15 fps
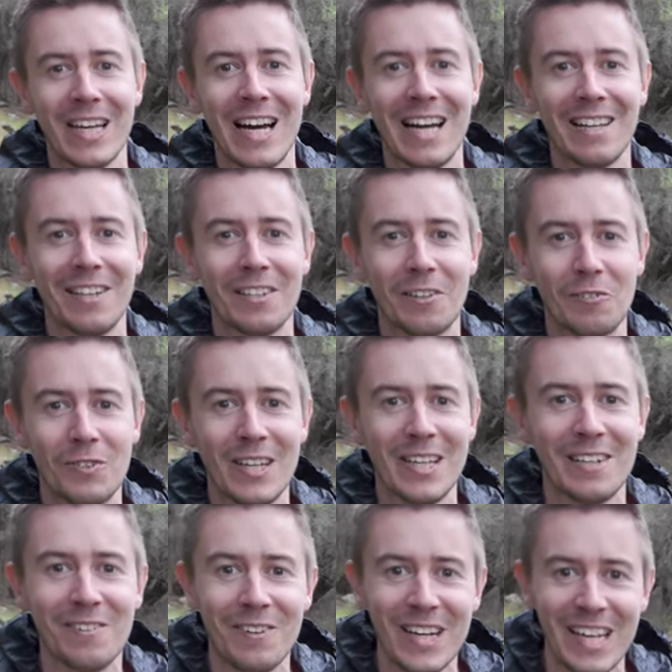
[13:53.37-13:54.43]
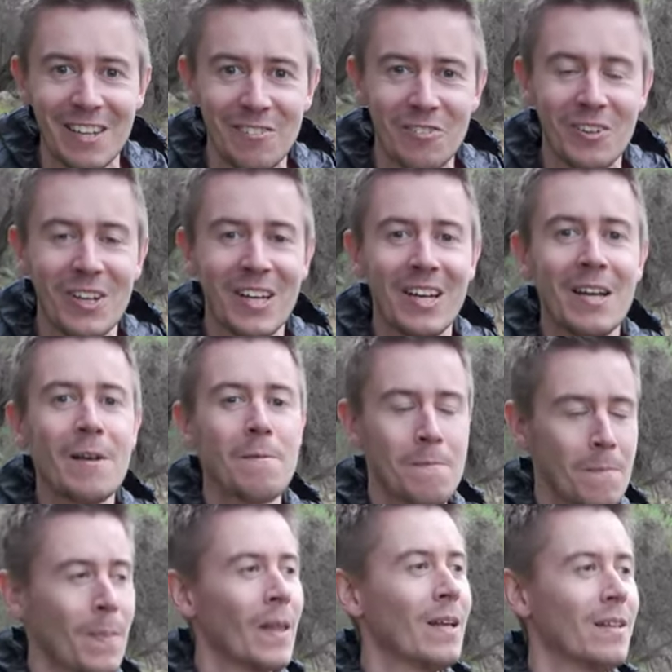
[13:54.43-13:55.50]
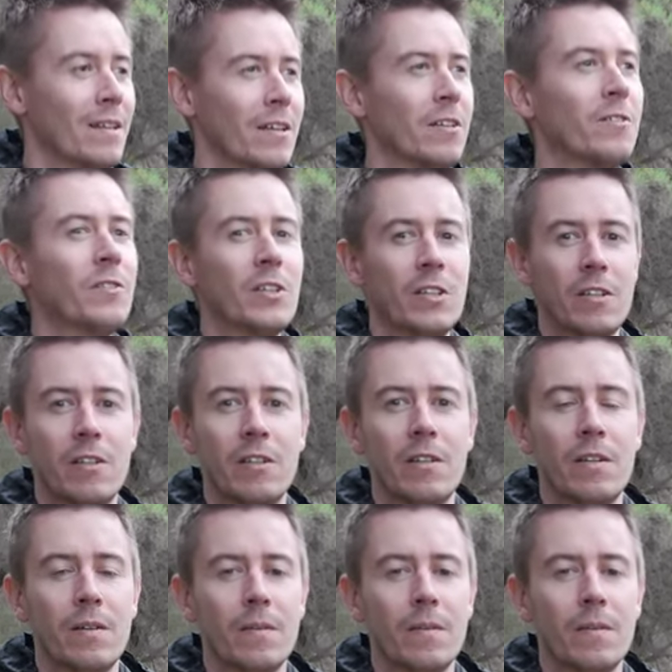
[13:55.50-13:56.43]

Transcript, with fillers: the island of Tenerife. There were